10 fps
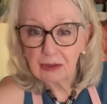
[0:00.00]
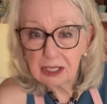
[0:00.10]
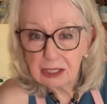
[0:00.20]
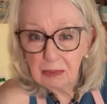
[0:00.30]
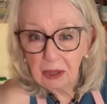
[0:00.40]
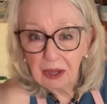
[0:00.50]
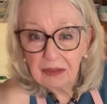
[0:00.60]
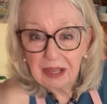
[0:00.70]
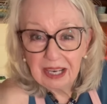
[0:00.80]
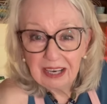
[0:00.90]
this month.
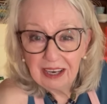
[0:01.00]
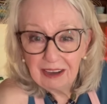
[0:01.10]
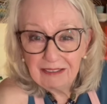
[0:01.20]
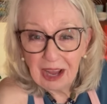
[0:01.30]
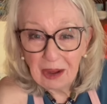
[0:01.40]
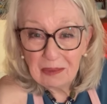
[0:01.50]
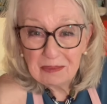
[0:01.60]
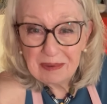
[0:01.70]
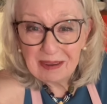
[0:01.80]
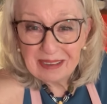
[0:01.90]
Love y'all.
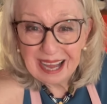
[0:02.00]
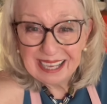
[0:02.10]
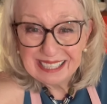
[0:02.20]
Bye-bye.